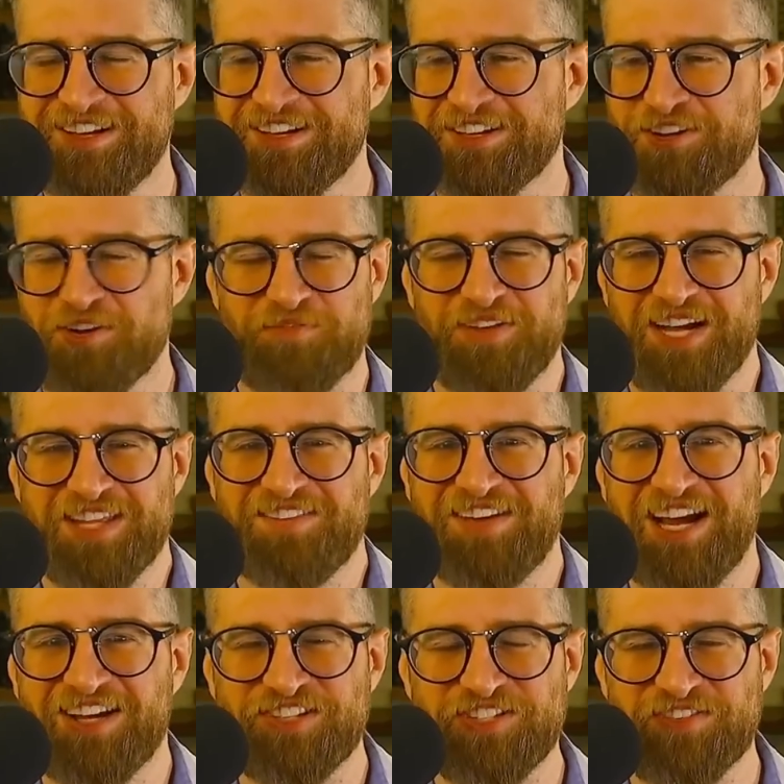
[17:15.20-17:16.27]
Go find them
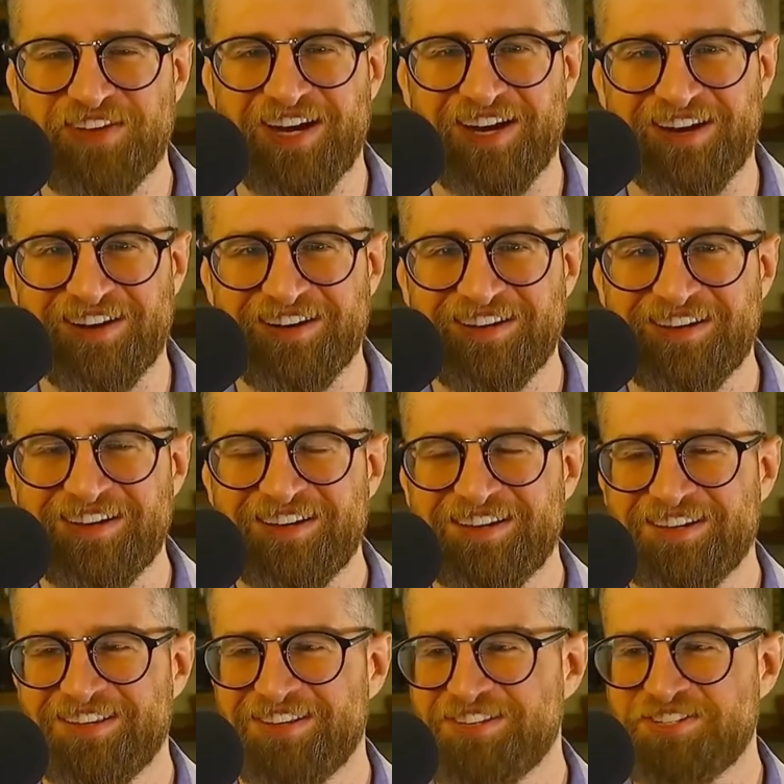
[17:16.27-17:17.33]
elsewhere.
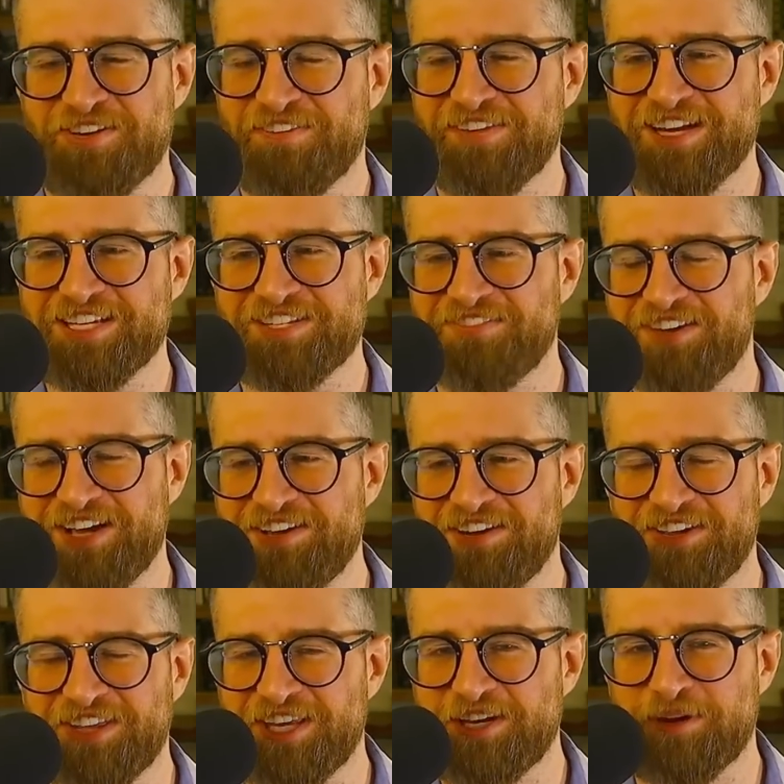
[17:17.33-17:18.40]
There's no reason why
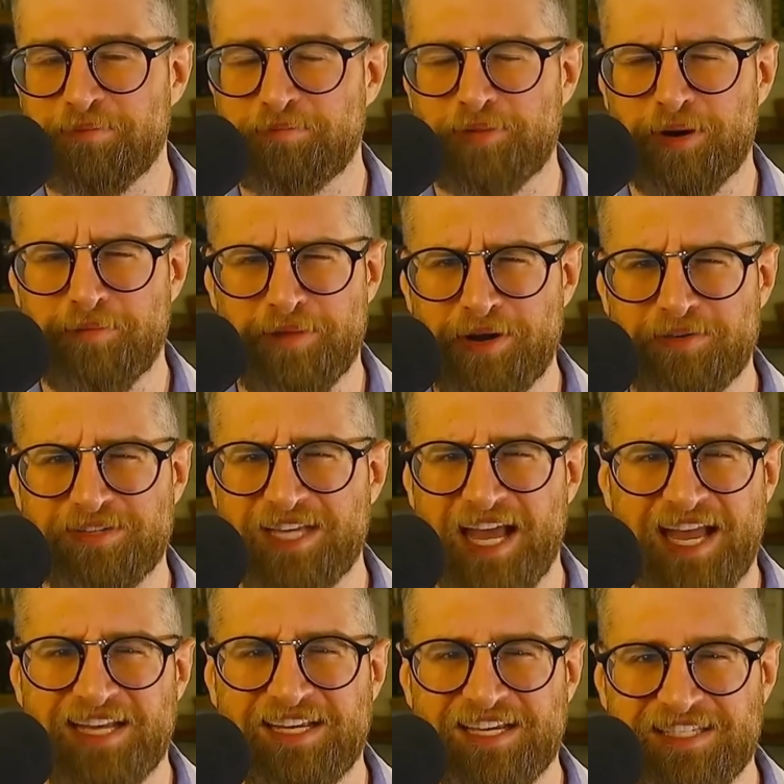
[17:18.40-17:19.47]
y'all need to promote
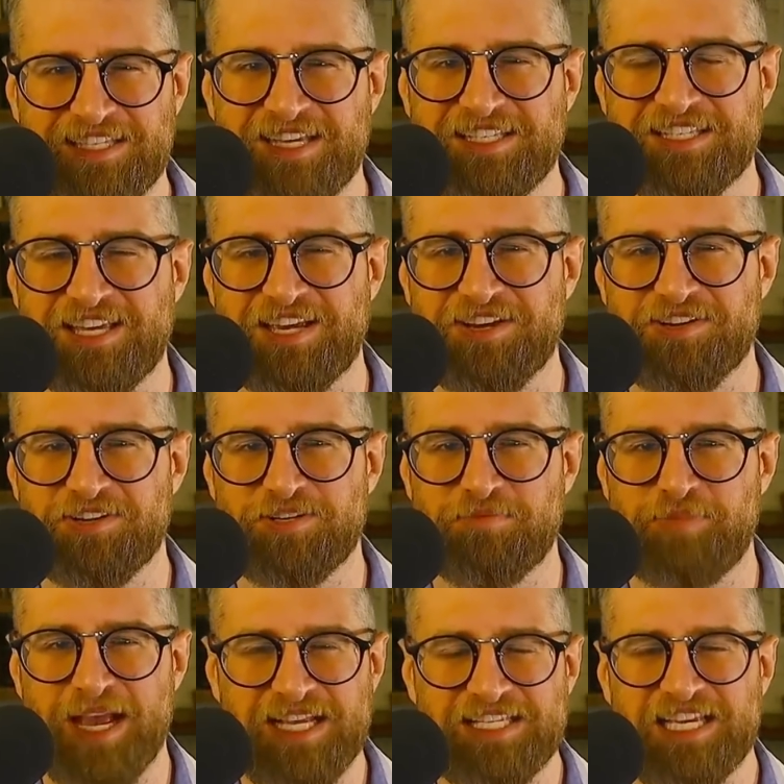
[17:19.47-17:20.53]
Ted Kaczynski. You're
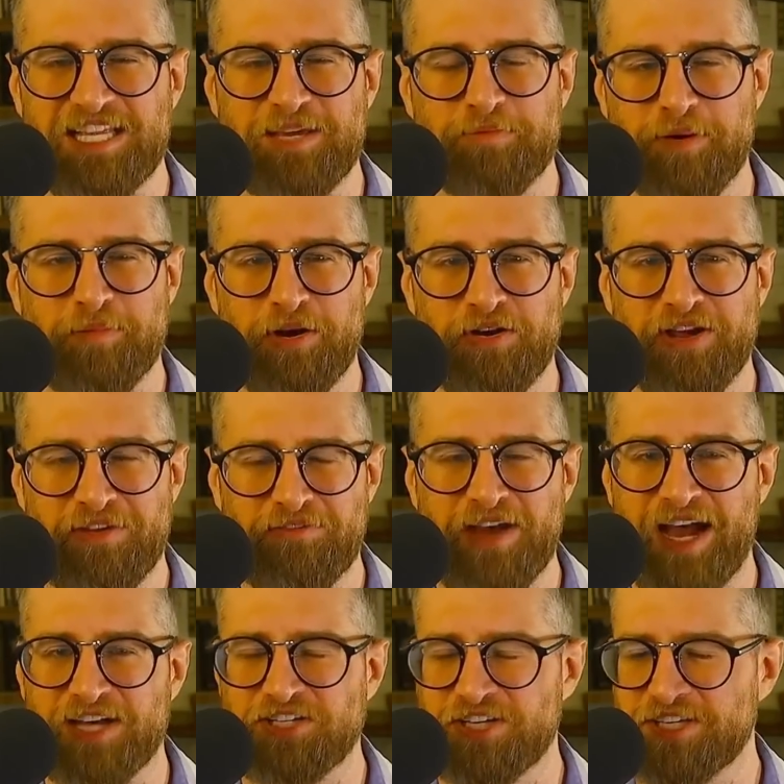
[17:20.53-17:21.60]
basically promoting a
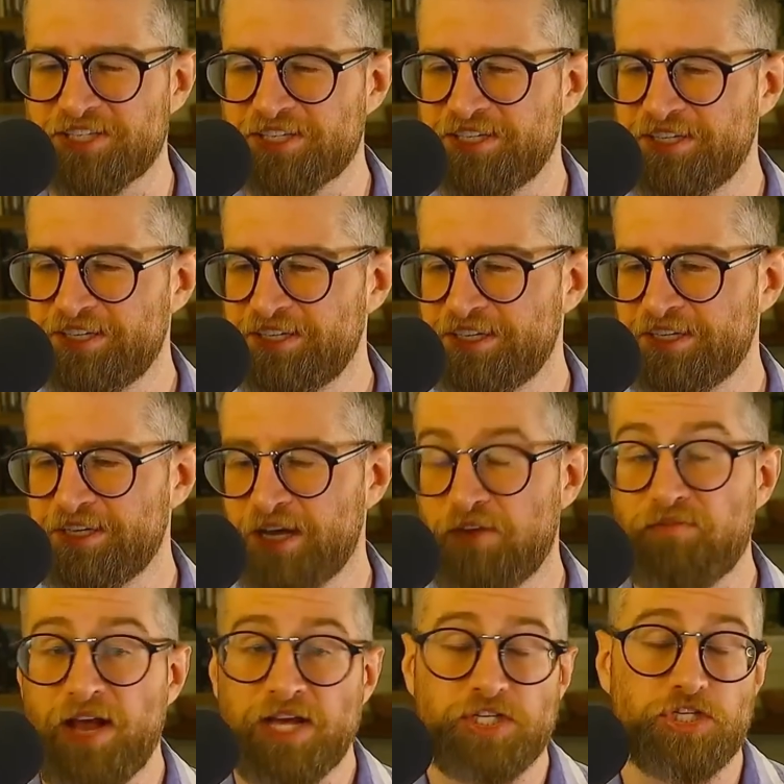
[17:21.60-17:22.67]
fascist. A
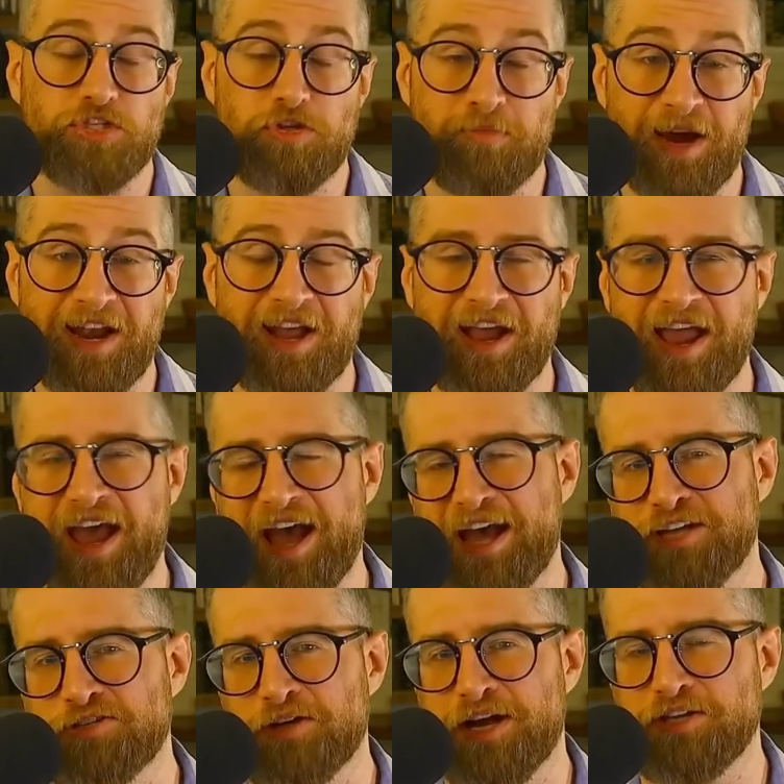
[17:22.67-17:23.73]
fascist who, might I
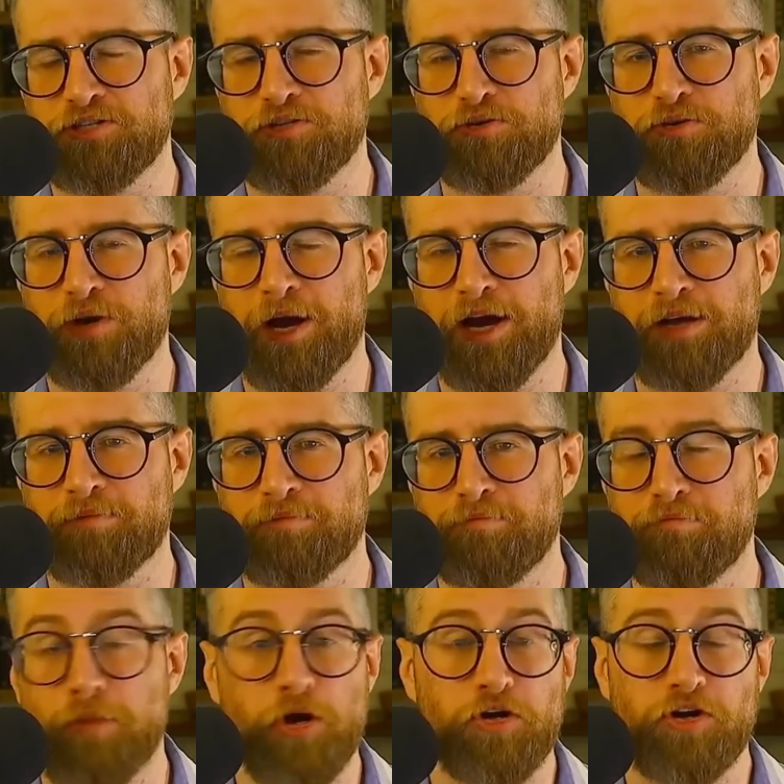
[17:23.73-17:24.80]
add, tried to
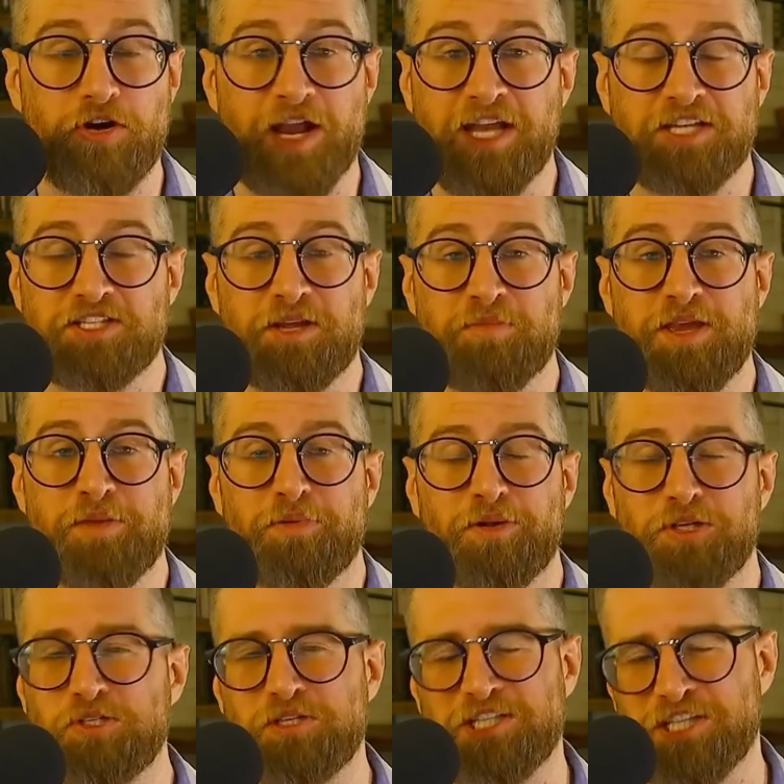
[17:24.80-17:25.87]
murder innocent
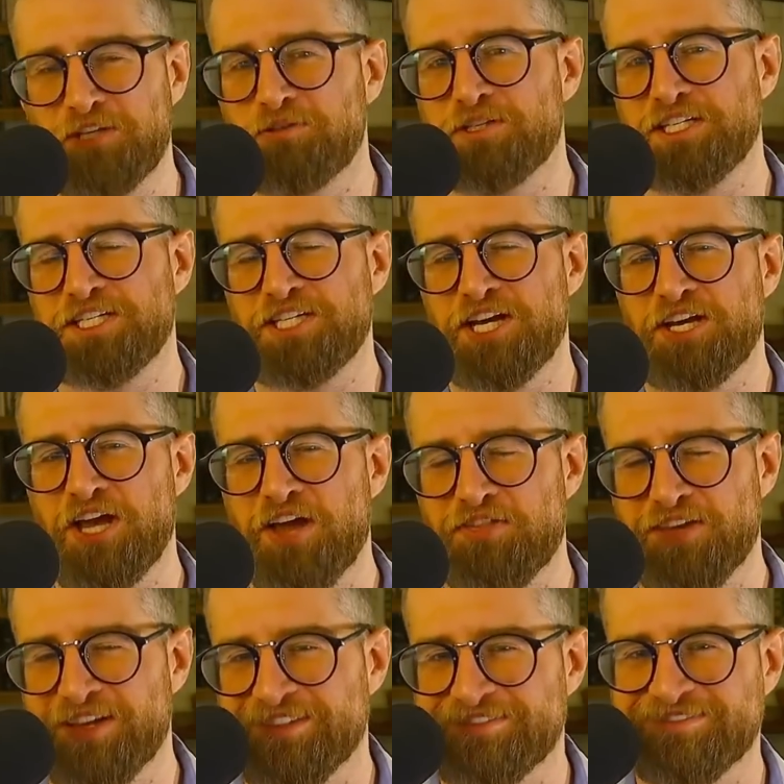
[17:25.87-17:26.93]
people who had literally done
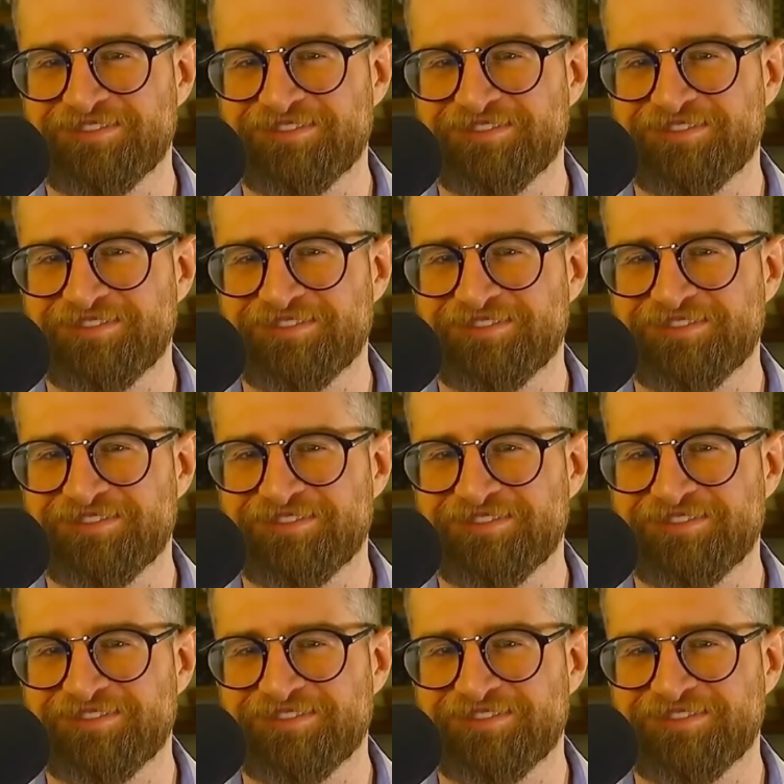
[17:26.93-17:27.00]
nothing.